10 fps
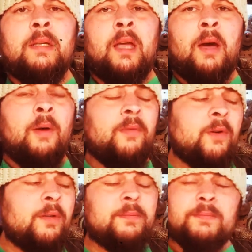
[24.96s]

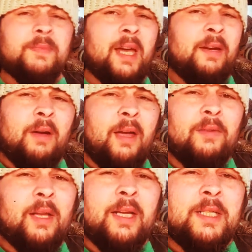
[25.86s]
However, I don't have
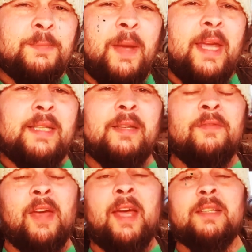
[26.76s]
a lot of space. In
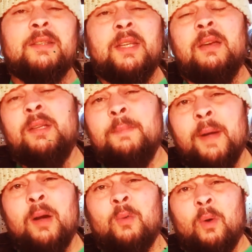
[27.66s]
fact, the only
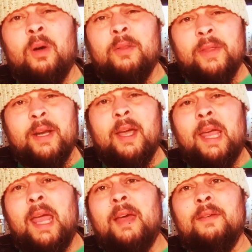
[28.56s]
bare wall that I
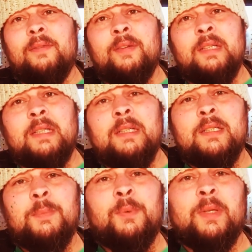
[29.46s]
have
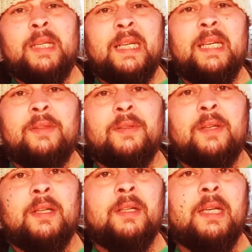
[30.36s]
to put
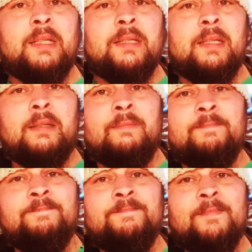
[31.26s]
anything is
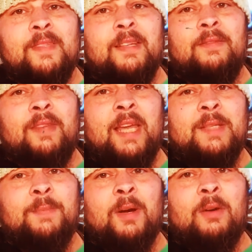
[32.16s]
in that
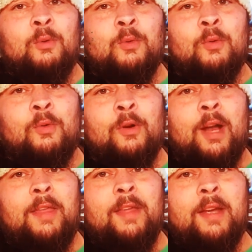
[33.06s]
spot
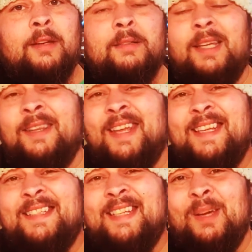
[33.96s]
right there, and that
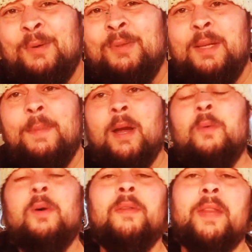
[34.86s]
is the only bare
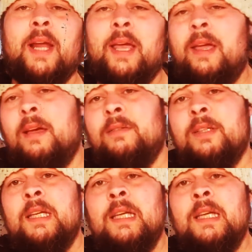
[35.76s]
wall that I have.